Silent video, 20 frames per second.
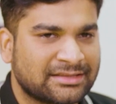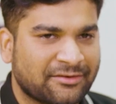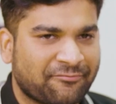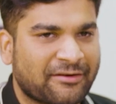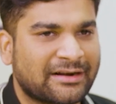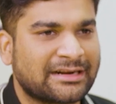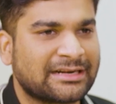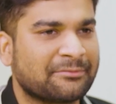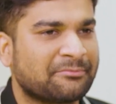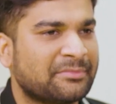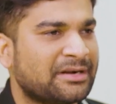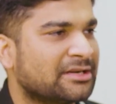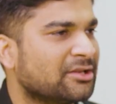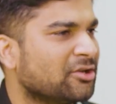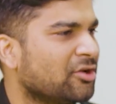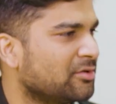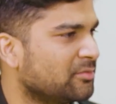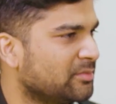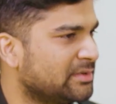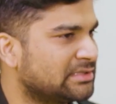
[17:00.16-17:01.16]
the
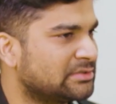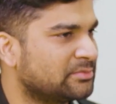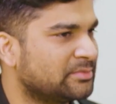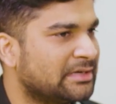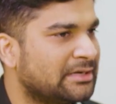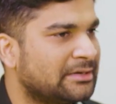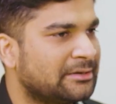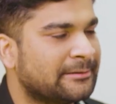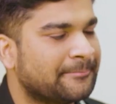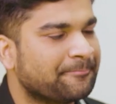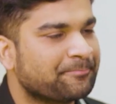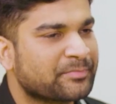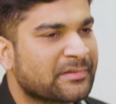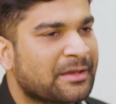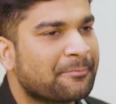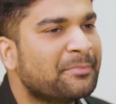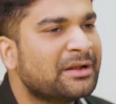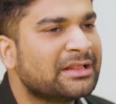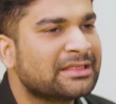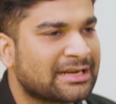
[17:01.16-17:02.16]
fundamental on which we'll
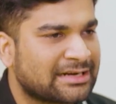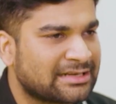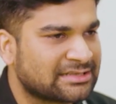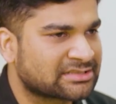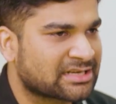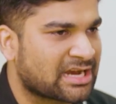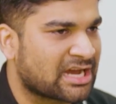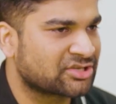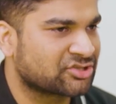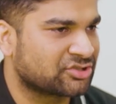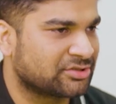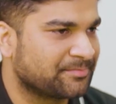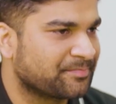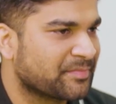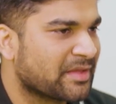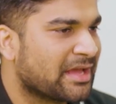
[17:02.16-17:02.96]
build the discussion.